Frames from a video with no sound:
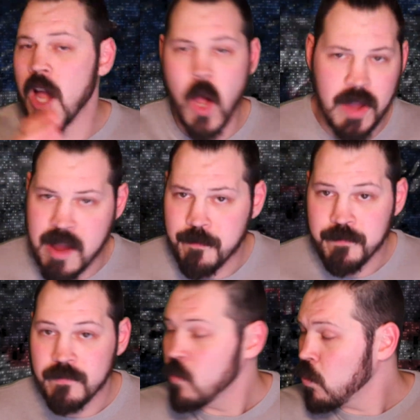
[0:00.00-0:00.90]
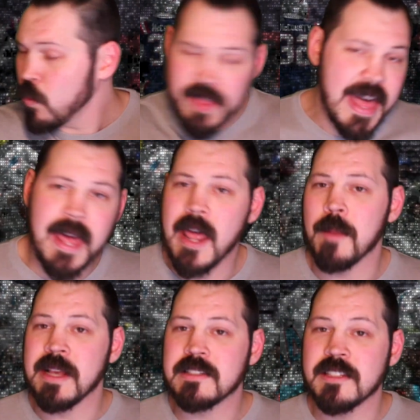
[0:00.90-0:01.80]
Okay, with that out
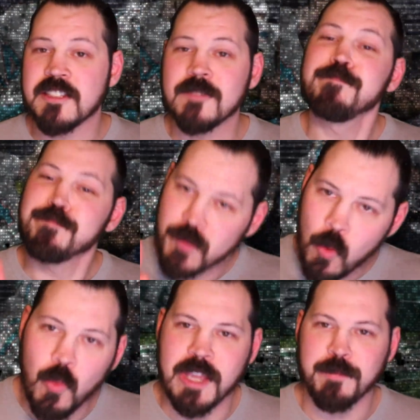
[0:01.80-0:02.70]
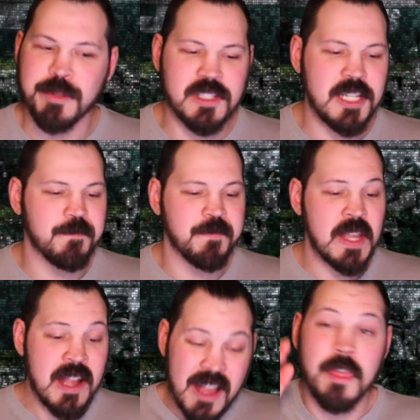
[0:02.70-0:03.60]
of my system, we can proceed.
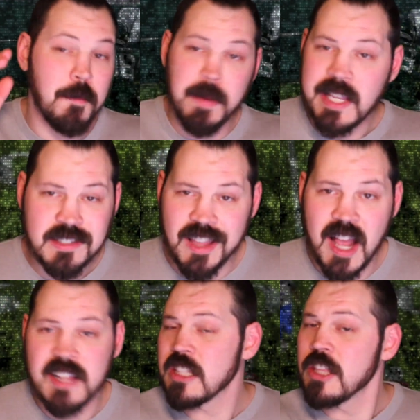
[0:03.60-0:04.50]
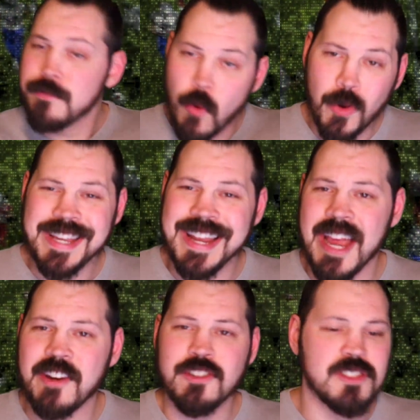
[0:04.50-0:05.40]
The biggest loss that the
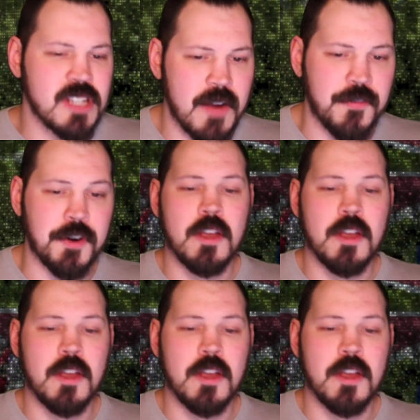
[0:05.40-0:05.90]
49ers suffered